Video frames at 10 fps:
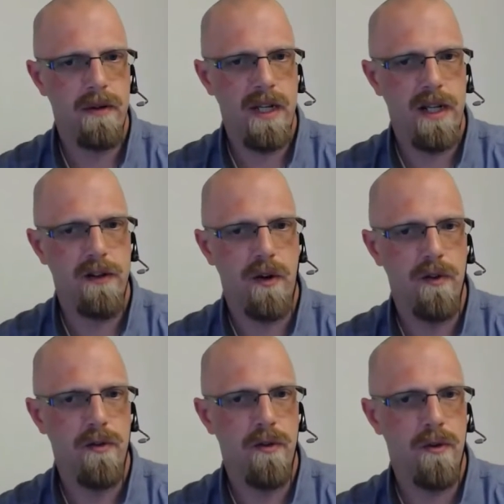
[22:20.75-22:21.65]
it is
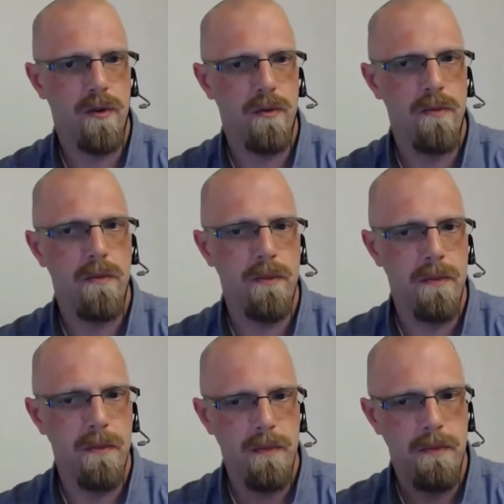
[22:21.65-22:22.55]
also
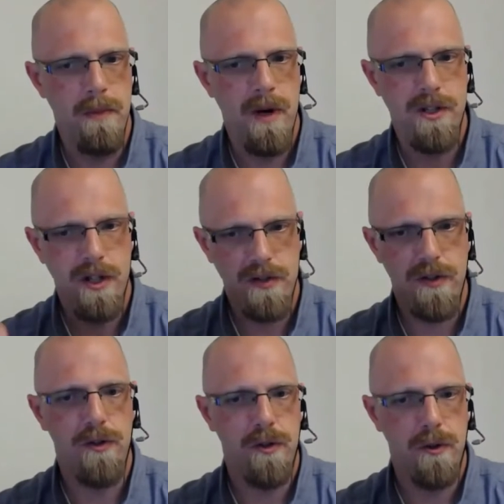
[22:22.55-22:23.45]
much
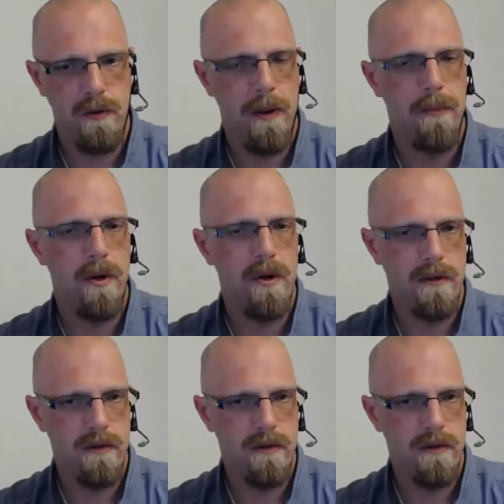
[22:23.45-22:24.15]
easier to remember.